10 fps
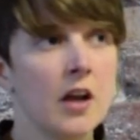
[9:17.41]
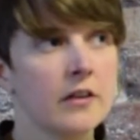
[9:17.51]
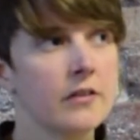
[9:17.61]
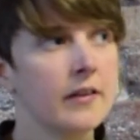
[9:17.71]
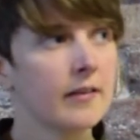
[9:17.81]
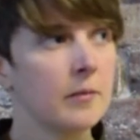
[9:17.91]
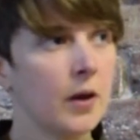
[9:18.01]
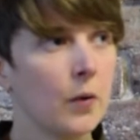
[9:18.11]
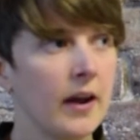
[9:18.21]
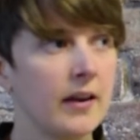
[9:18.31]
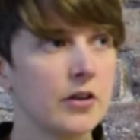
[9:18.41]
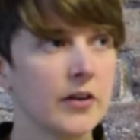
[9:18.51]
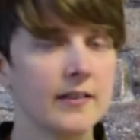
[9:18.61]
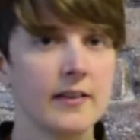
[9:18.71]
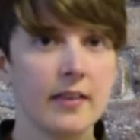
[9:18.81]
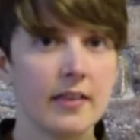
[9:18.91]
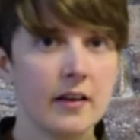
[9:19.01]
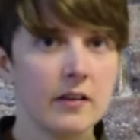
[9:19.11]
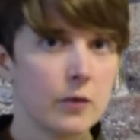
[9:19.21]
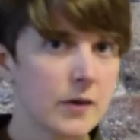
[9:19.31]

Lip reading: So this can be quite an interesting thing to